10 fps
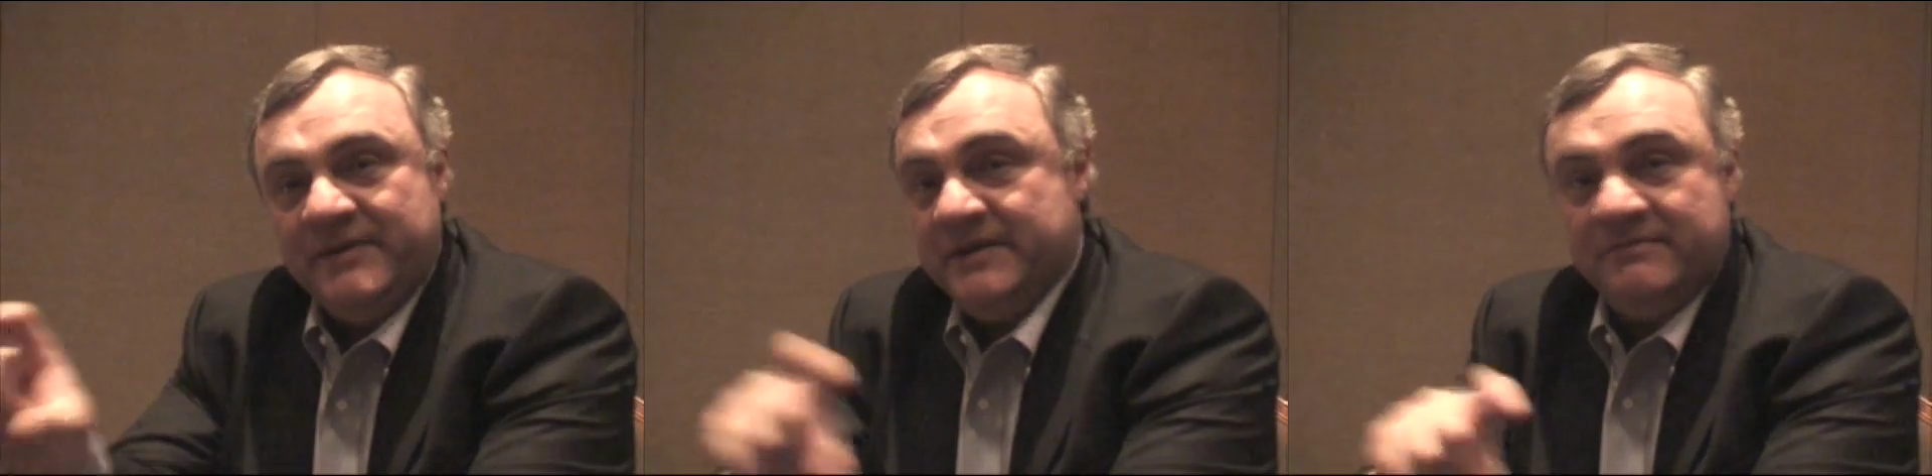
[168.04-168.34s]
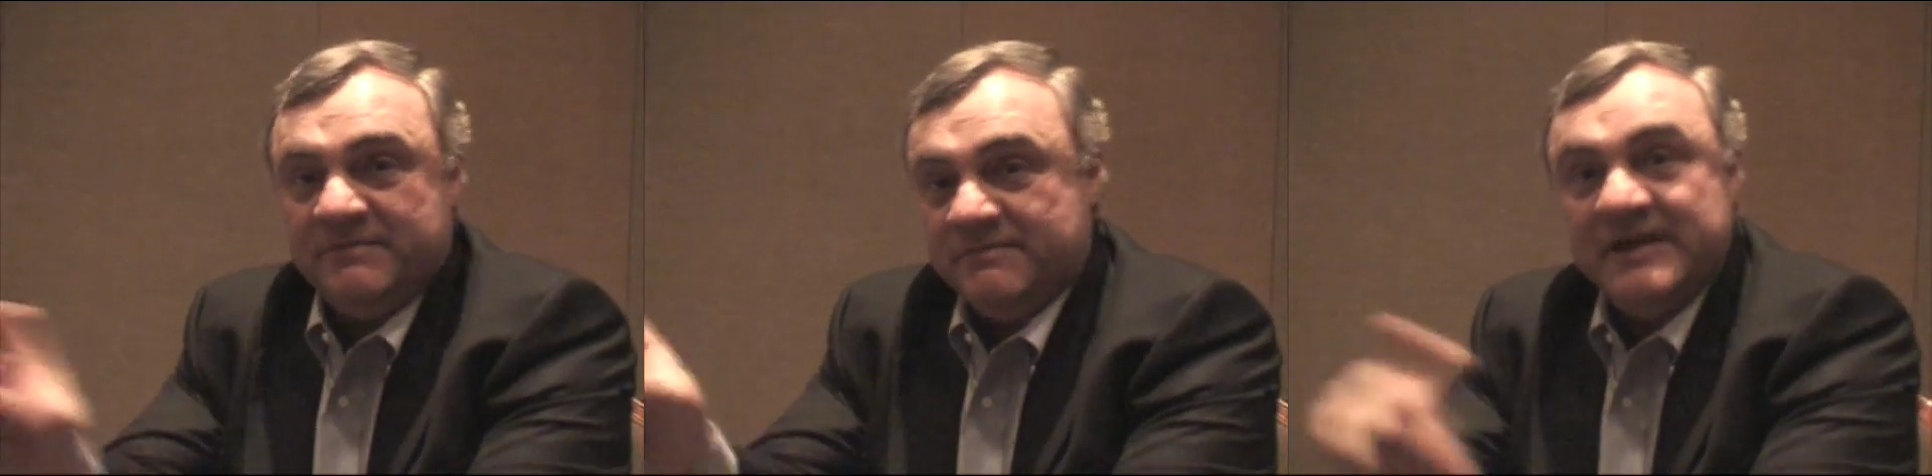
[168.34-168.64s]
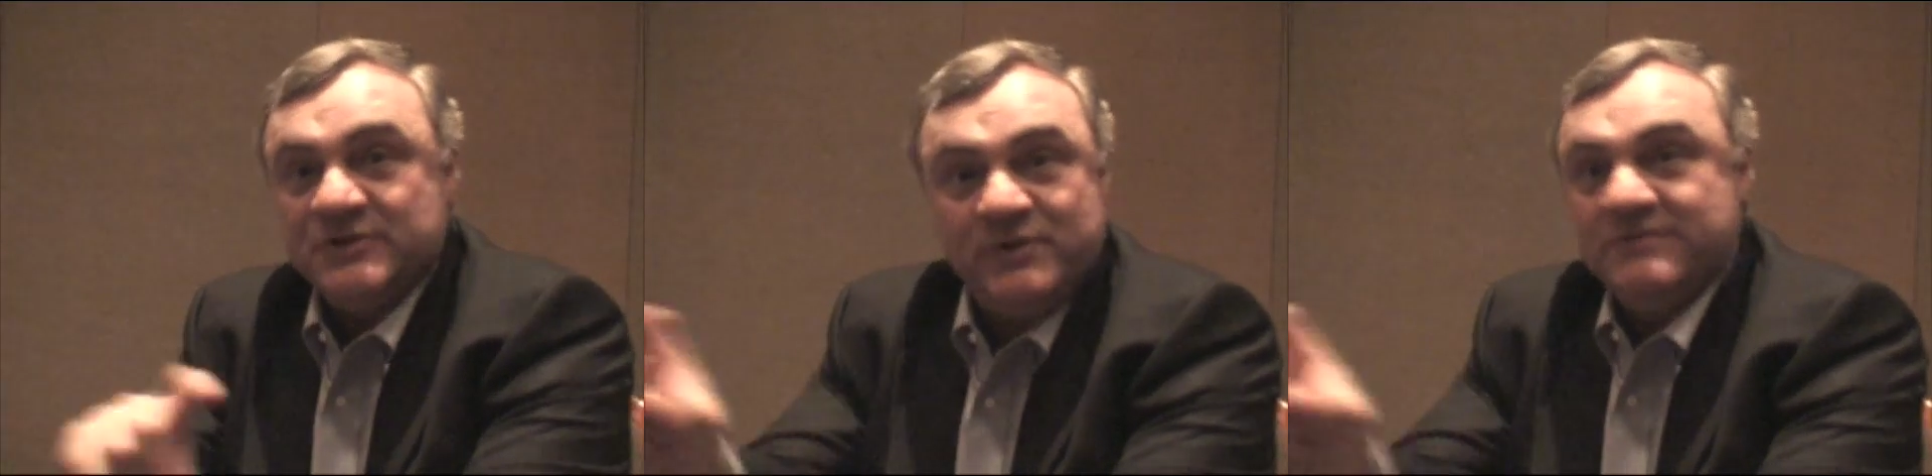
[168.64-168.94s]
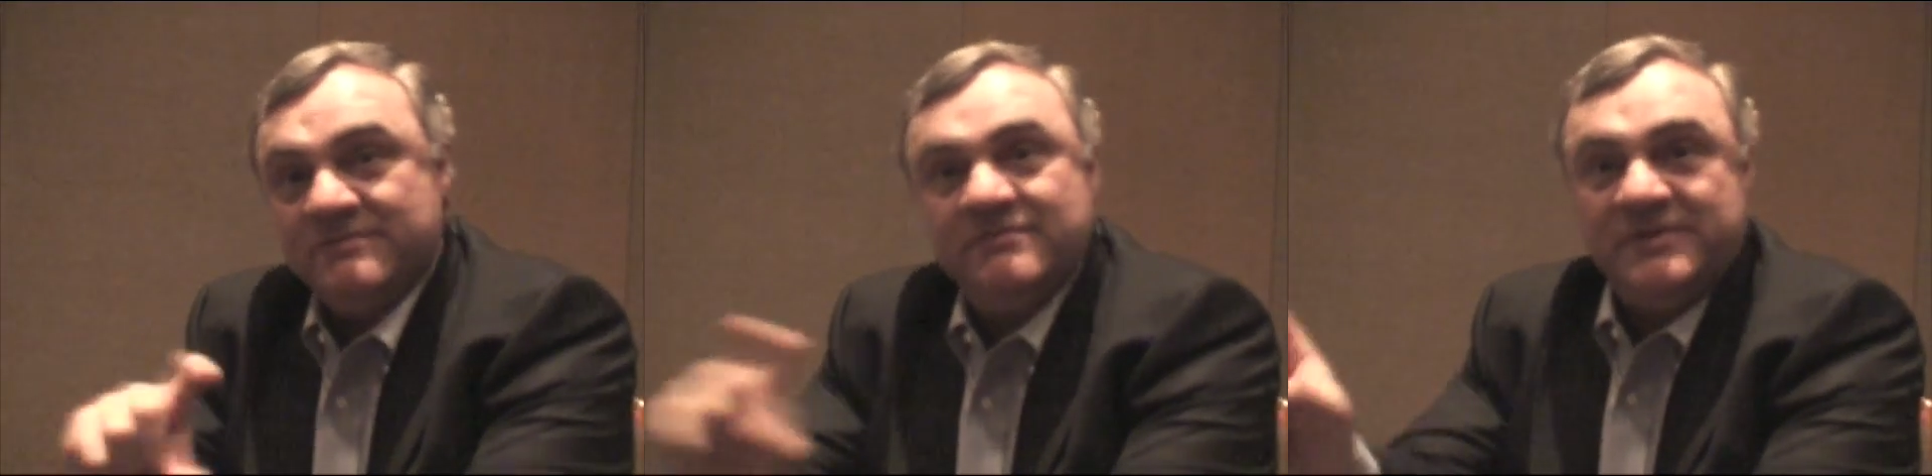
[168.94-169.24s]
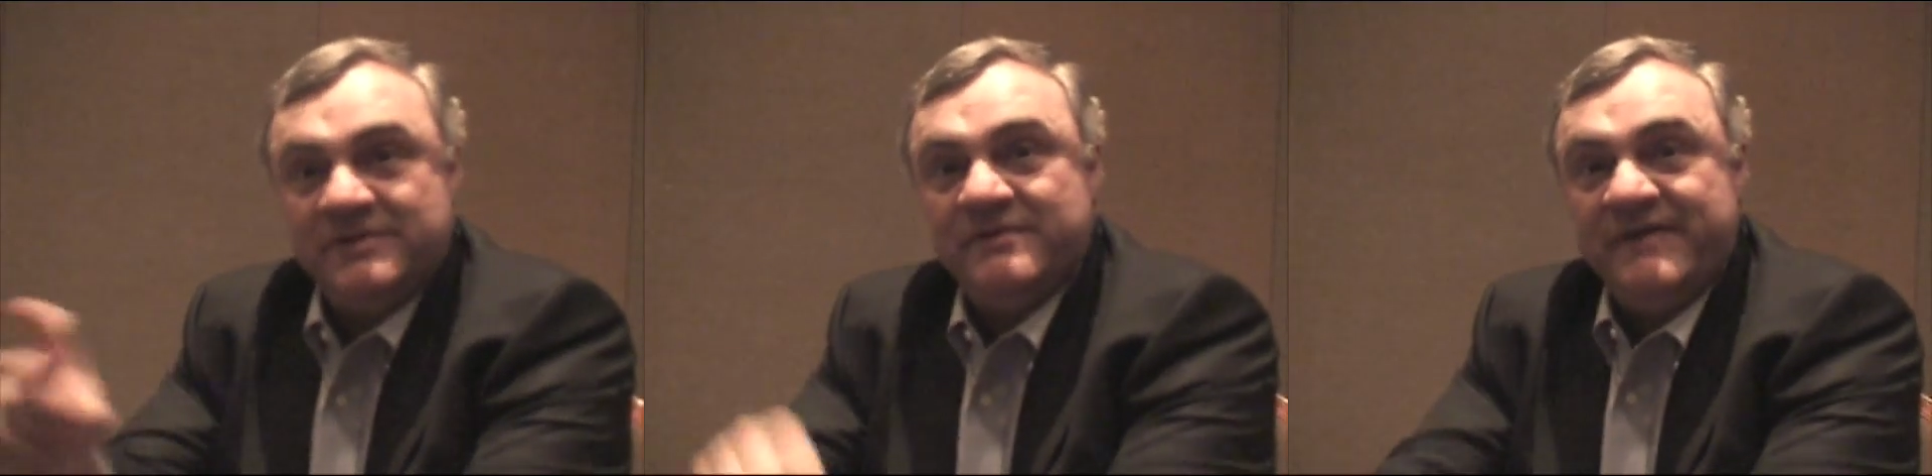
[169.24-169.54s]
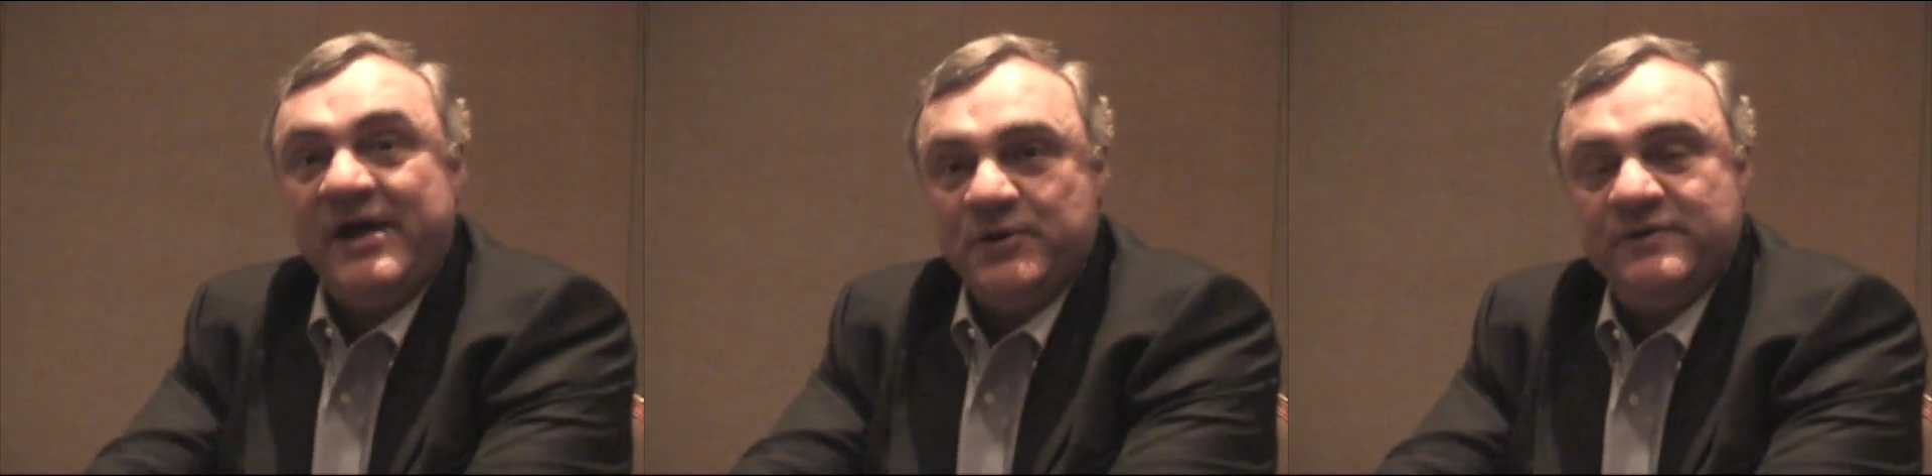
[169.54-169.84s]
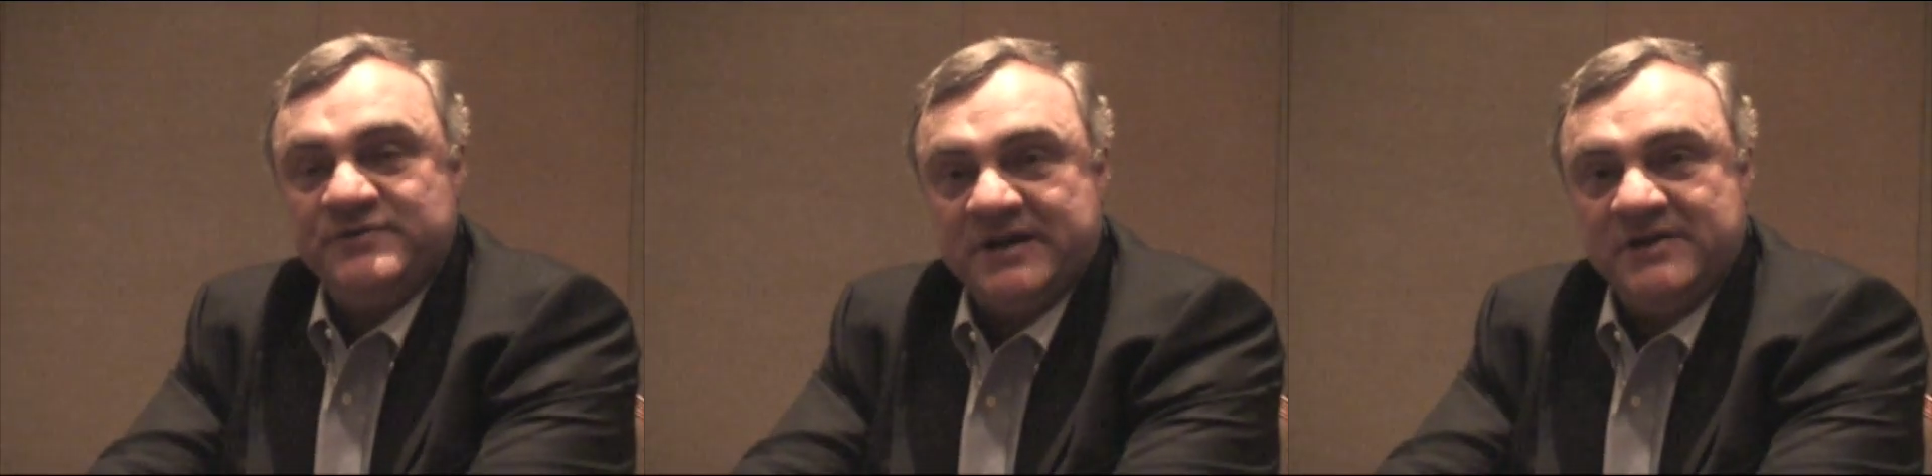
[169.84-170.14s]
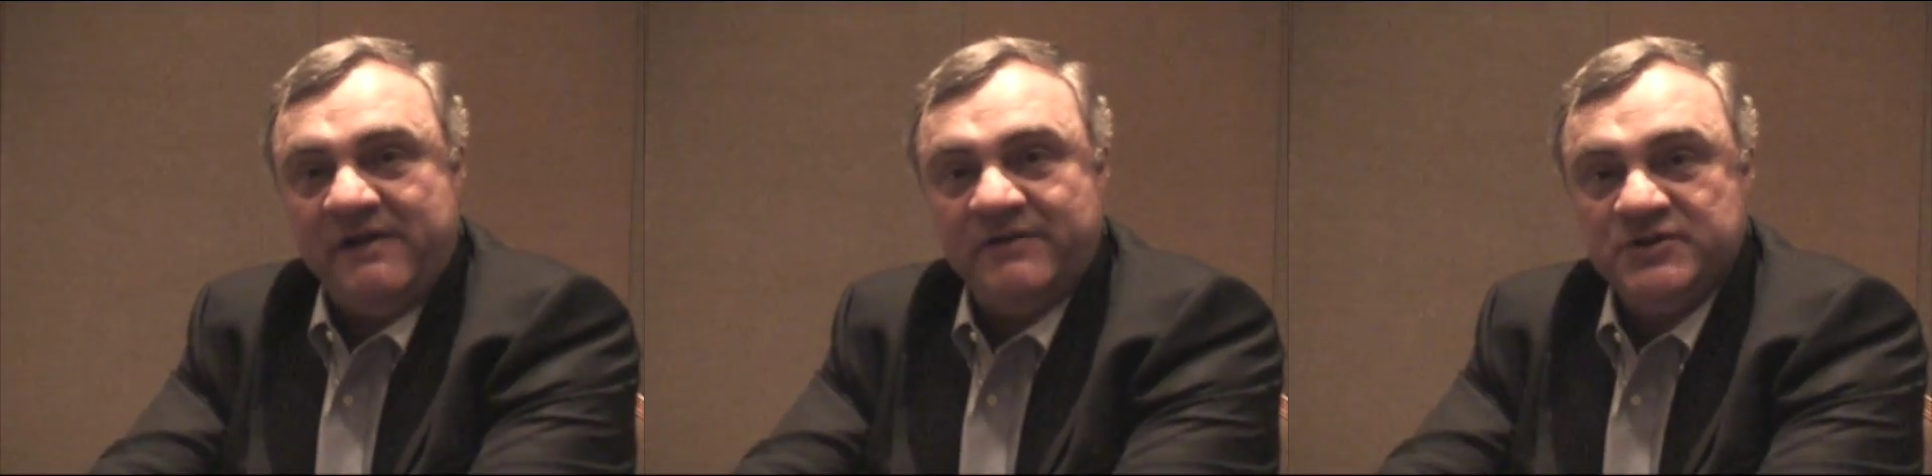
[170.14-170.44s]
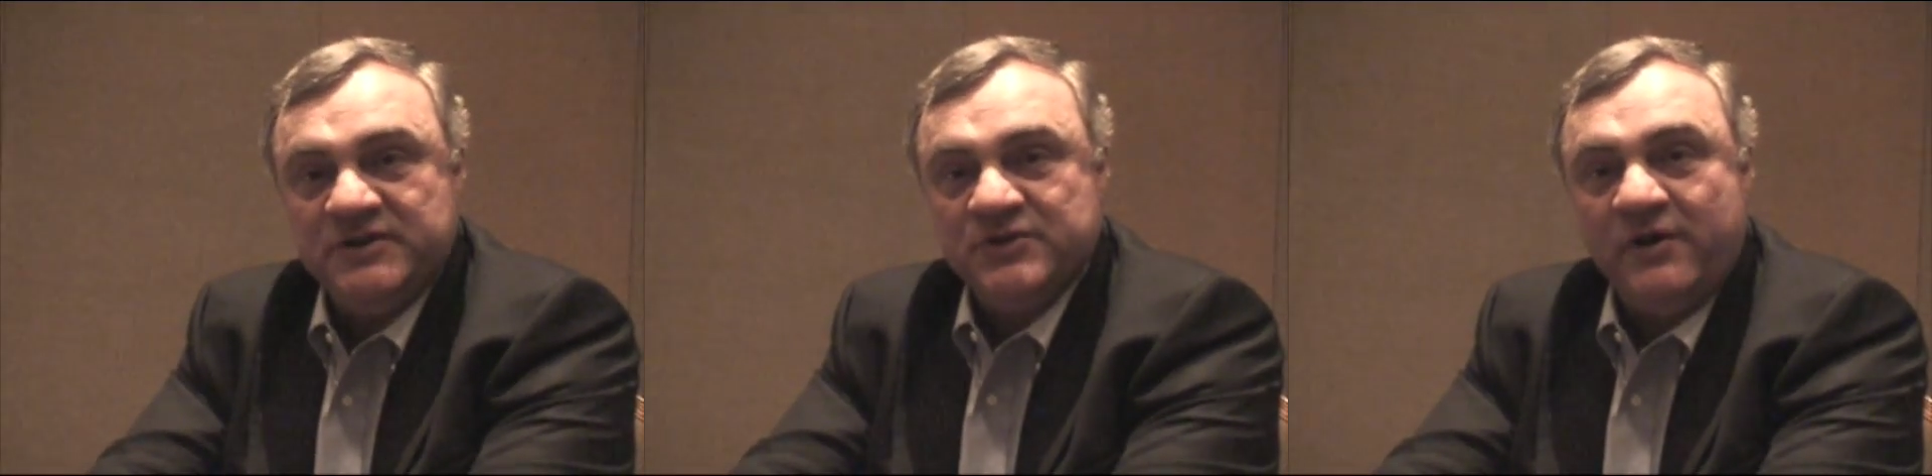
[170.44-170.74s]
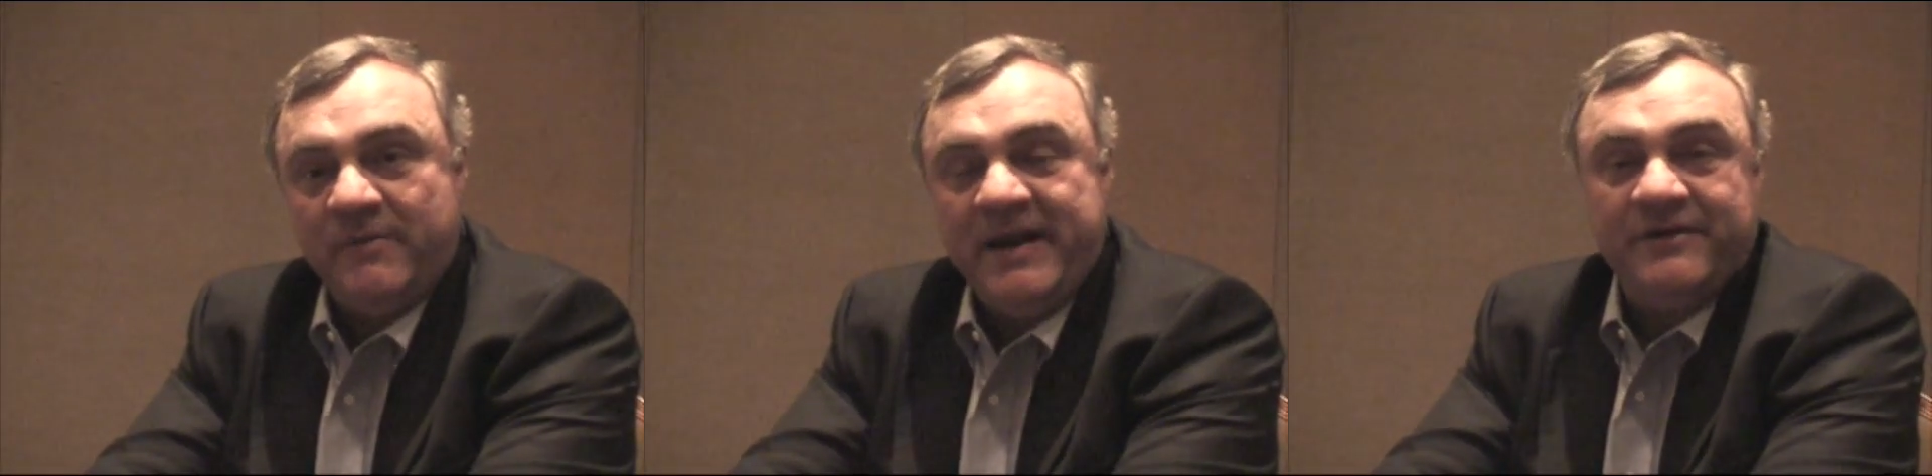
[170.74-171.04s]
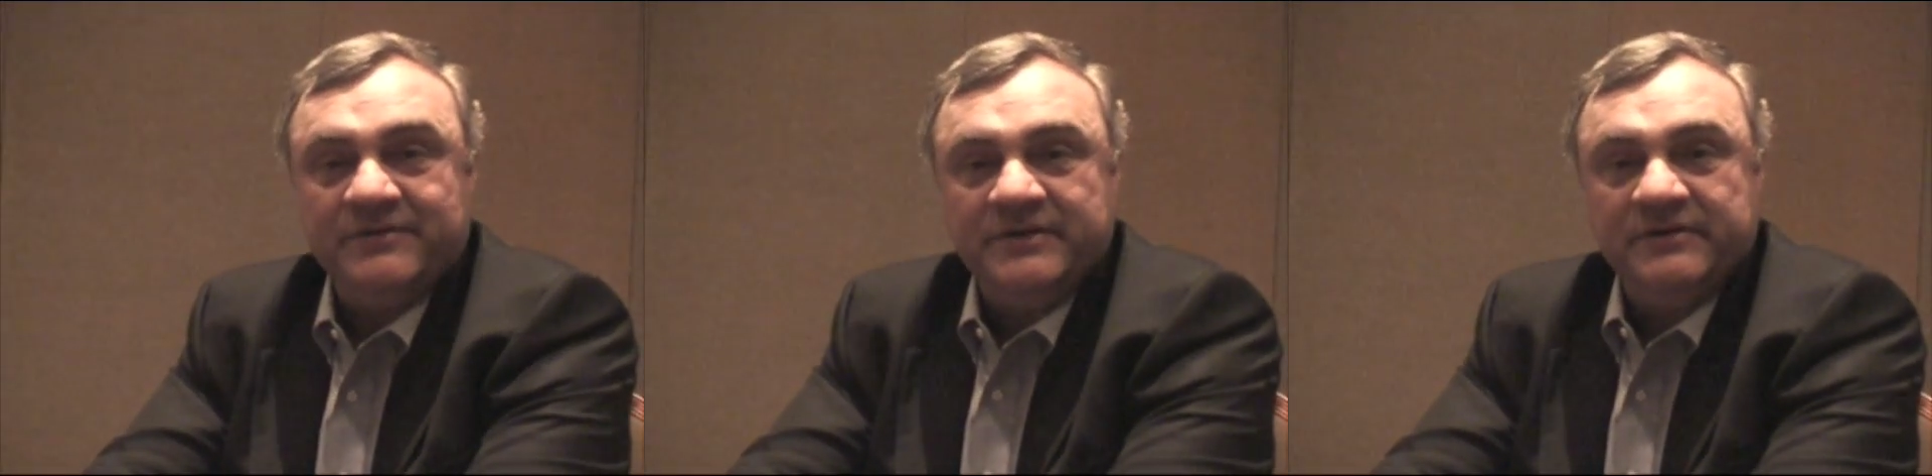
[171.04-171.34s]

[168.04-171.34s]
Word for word: I mean, that's what the value of technology is all about,